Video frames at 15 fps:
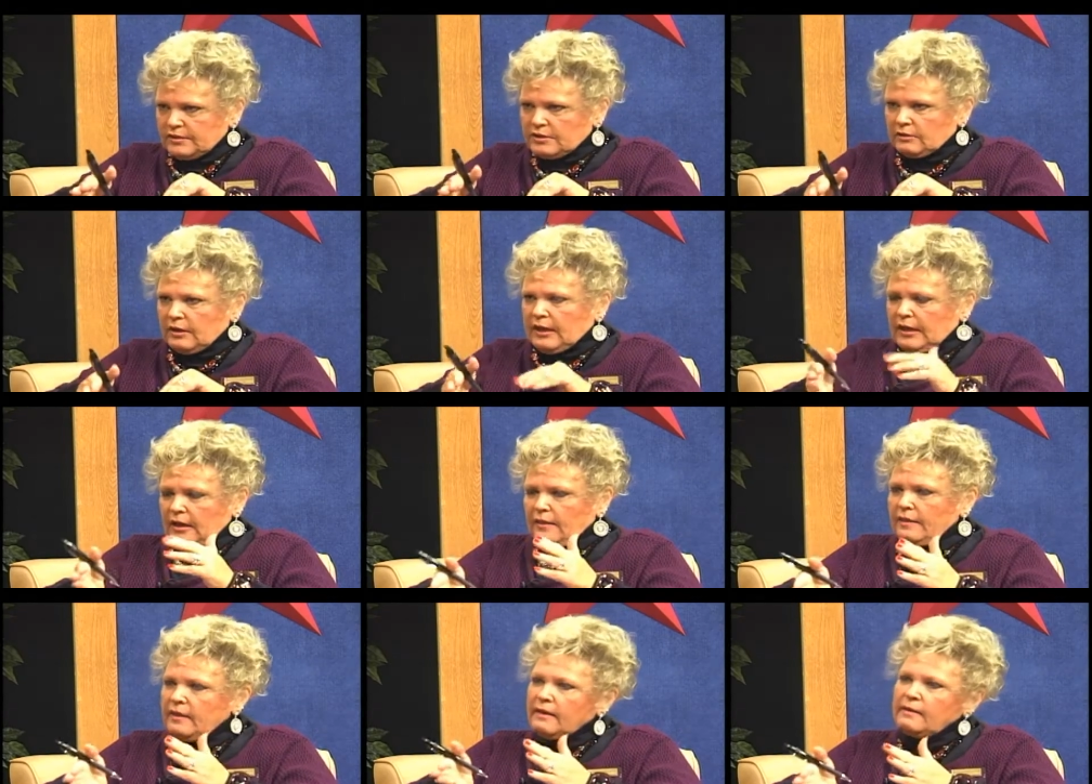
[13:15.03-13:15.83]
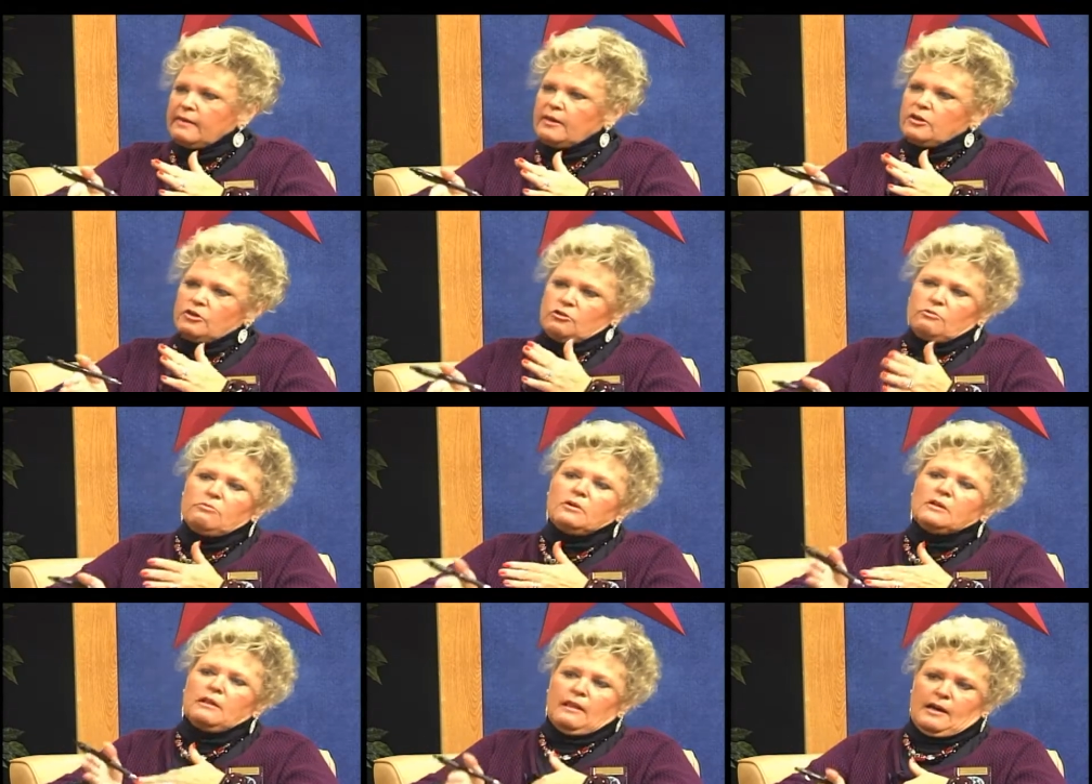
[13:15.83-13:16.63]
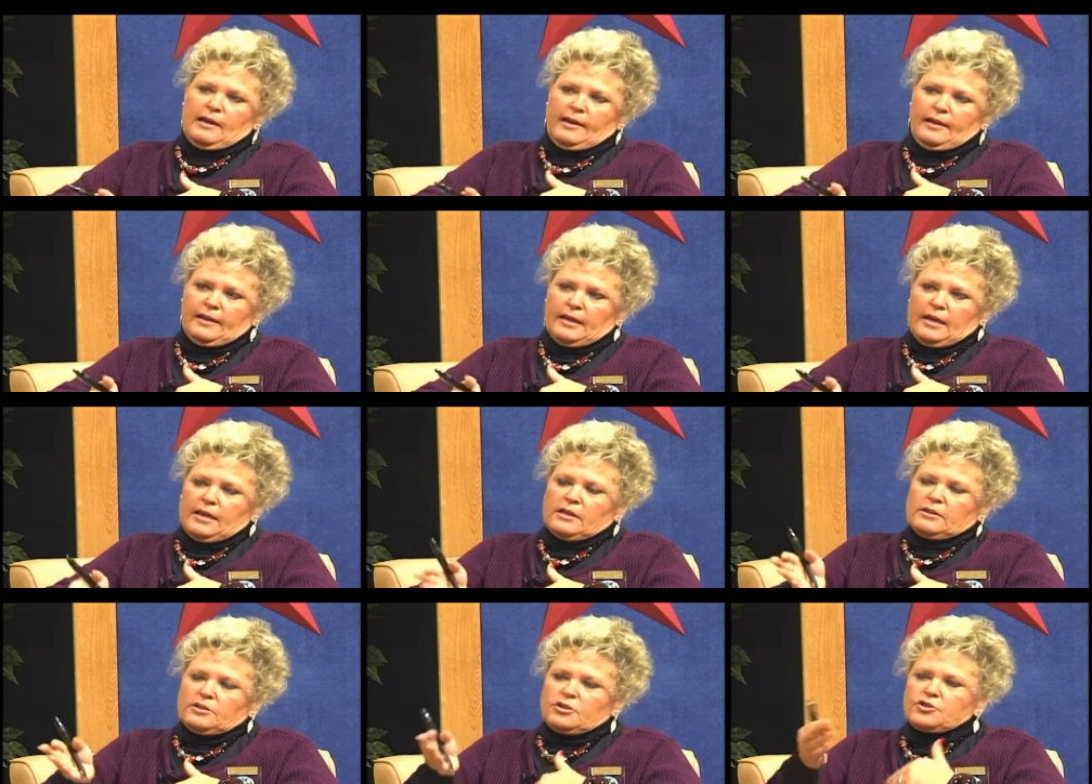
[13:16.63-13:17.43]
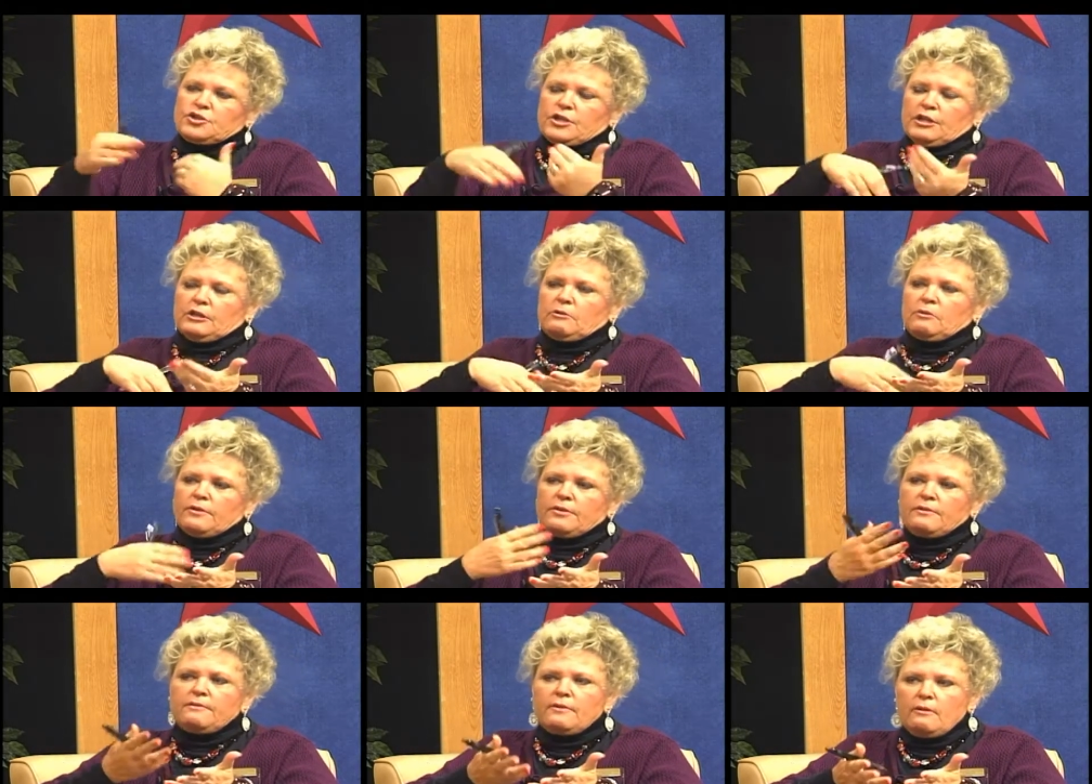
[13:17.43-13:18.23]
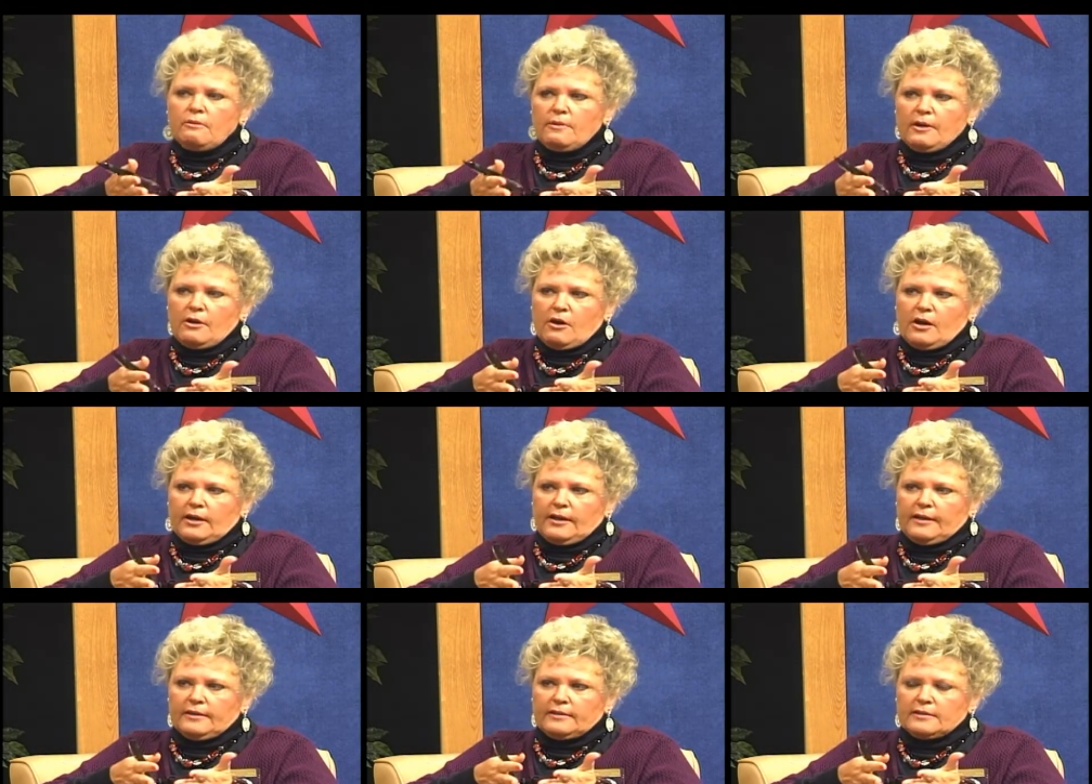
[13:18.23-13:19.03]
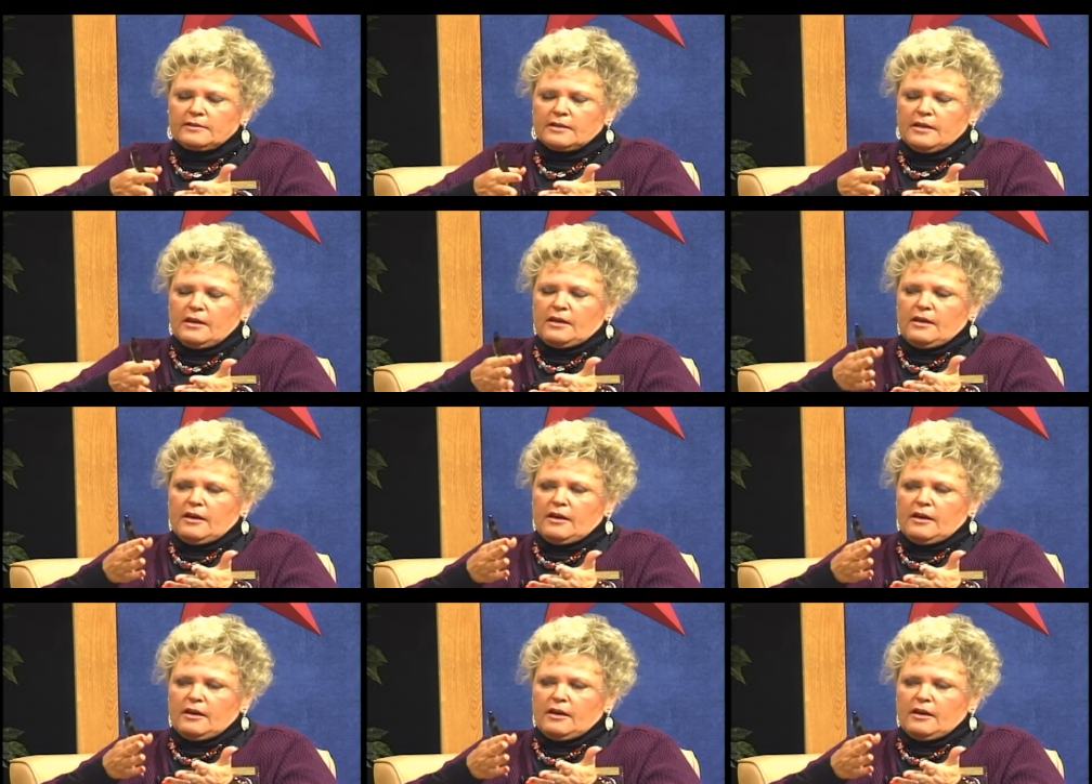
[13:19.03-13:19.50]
Is there anything that you would like to share with the viewing audience